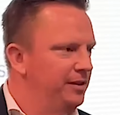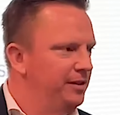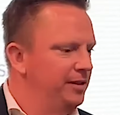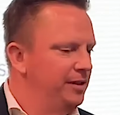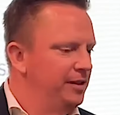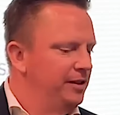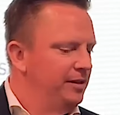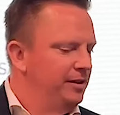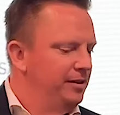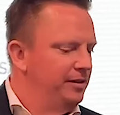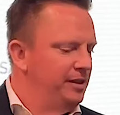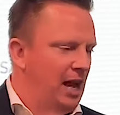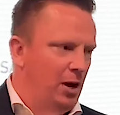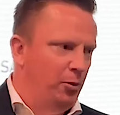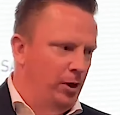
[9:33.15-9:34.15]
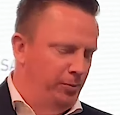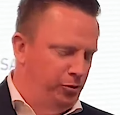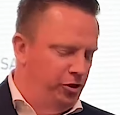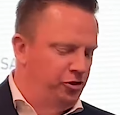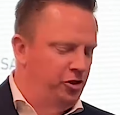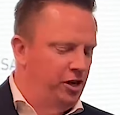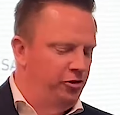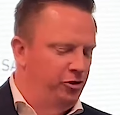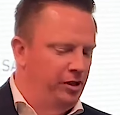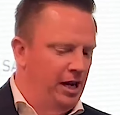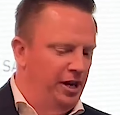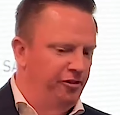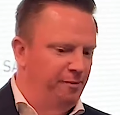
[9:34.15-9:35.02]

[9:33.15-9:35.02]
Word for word: your conference. Yeah, we appreciate you guys.